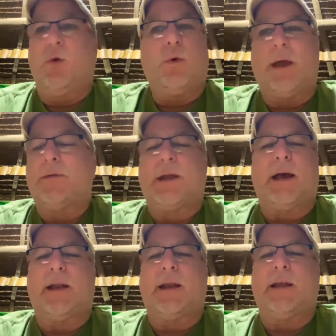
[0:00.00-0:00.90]
We haven't
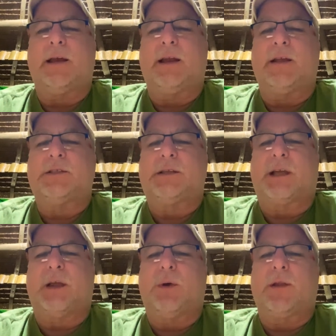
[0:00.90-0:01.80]
had any
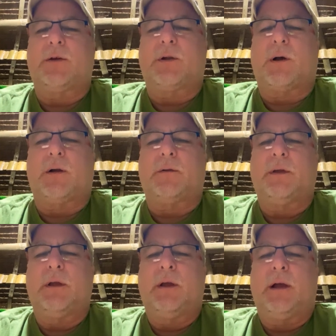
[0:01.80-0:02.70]
sticky weather at all.
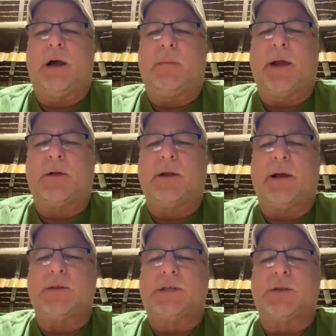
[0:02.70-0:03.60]
Michael
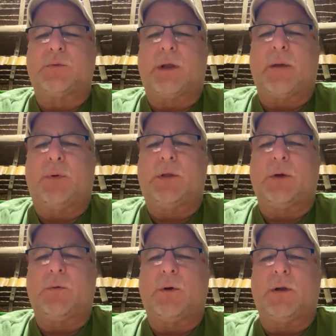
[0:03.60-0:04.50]
L says, when I put
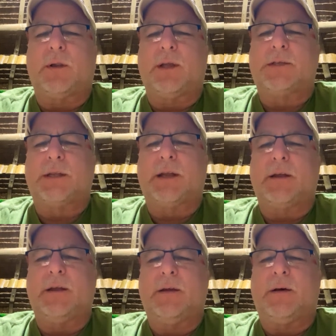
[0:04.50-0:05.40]
the word
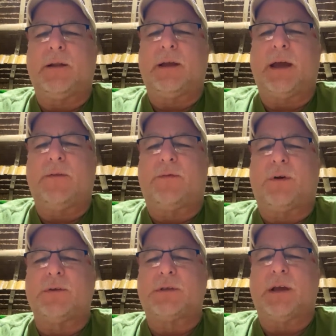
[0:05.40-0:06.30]
listening on the
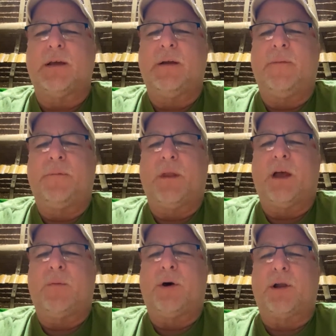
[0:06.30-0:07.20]
headphones,
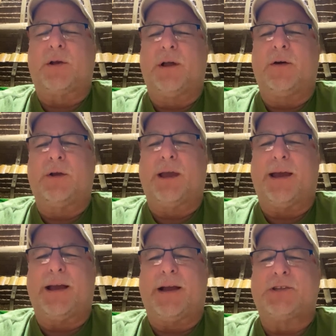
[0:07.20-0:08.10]
I'm out of
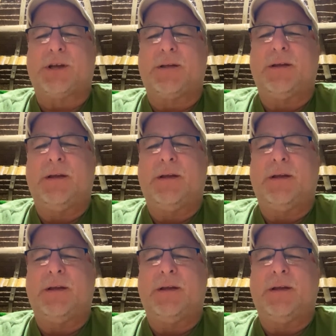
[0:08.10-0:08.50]
okay, I gotcha.